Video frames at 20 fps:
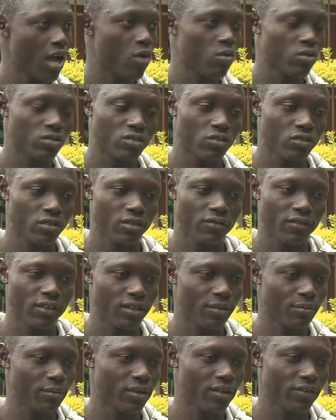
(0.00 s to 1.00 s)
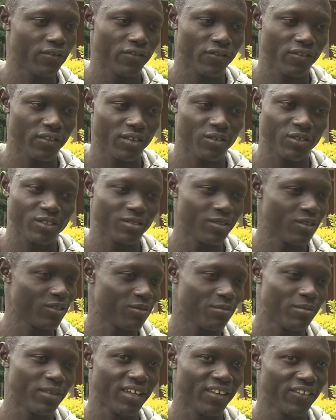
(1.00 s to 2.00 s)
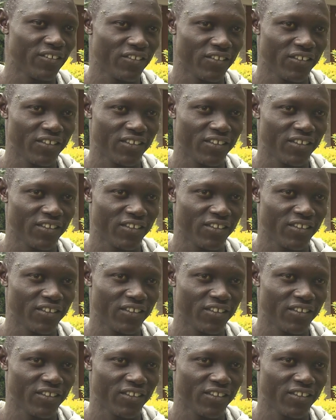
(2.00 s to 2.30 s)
I was not even a belief. I was not believe.